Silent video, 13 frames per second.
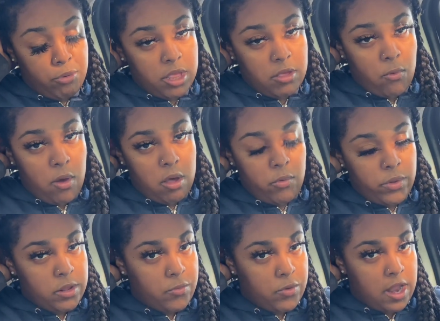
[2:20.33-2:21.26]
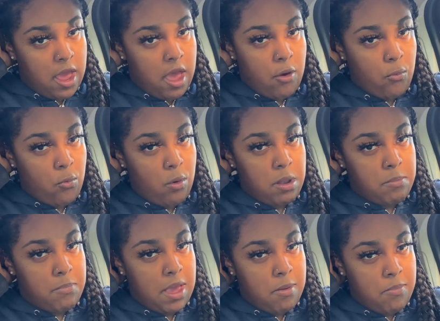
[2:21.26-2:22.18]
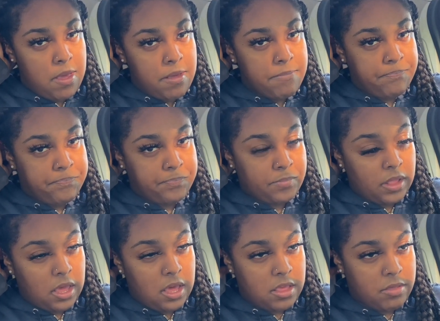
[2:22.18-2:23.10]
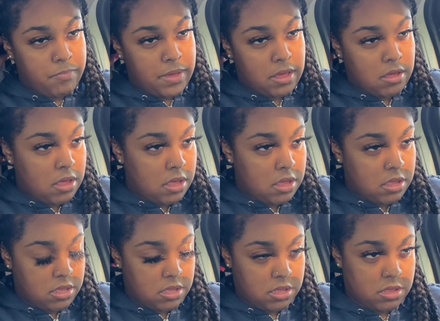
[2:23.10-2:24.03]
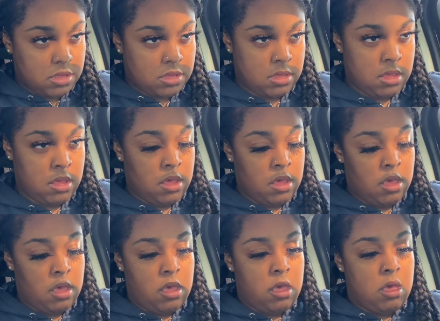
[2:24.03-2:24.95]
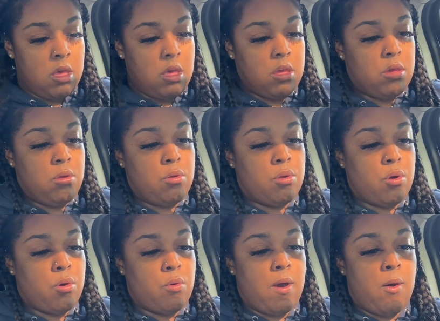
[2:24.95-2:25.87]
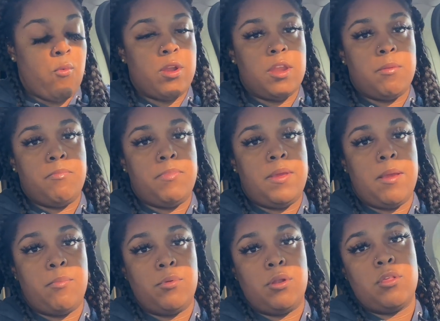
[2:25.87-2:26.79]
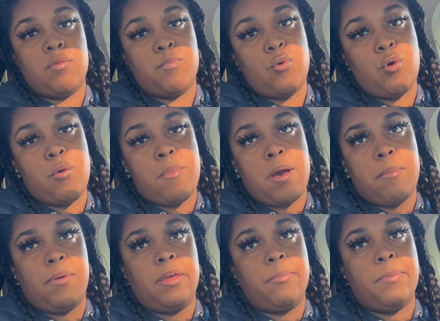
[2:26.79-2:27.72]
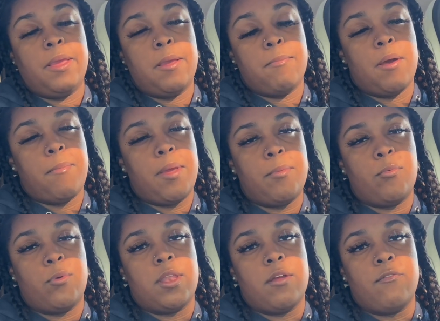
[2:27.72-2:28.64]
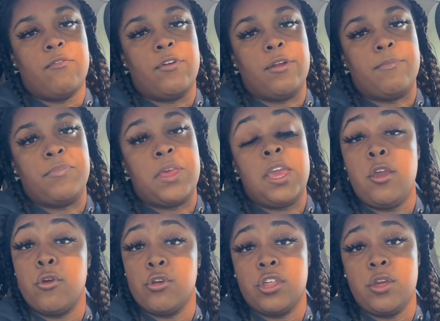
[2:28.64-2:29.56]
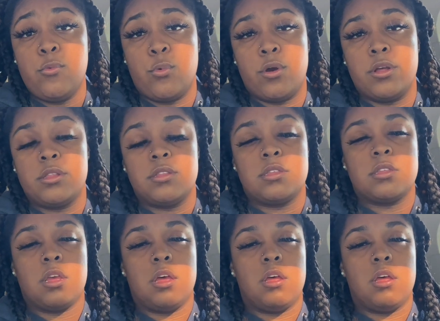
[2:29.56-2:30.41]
reason why I only want to have one baby is because, you know, I want to be able to spoil my baby, get my baby whatever he or she wants.